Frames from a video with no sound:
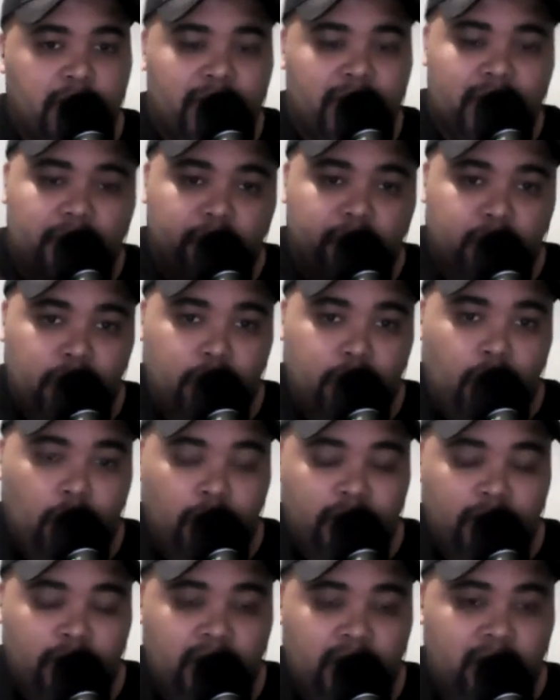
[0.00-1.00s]
and then Bill
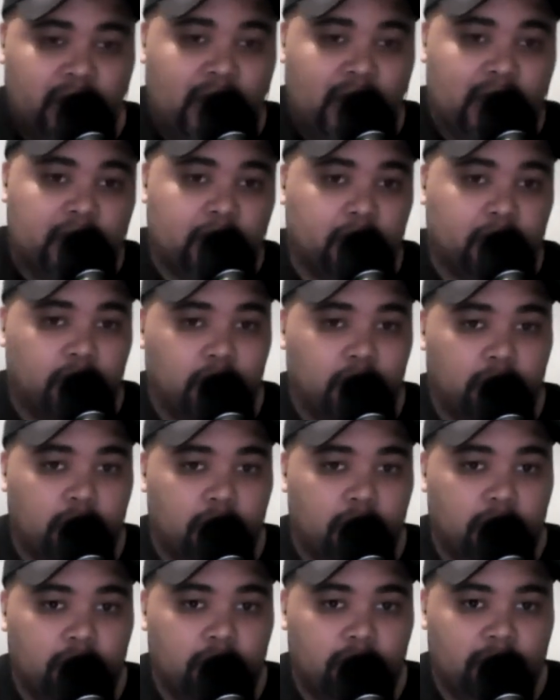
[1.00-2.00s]
Maher at 10 o'clock.
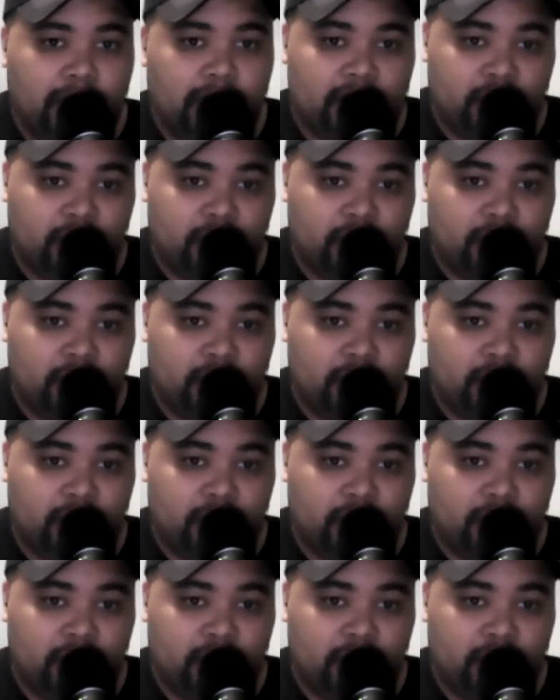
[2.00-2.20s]
That's our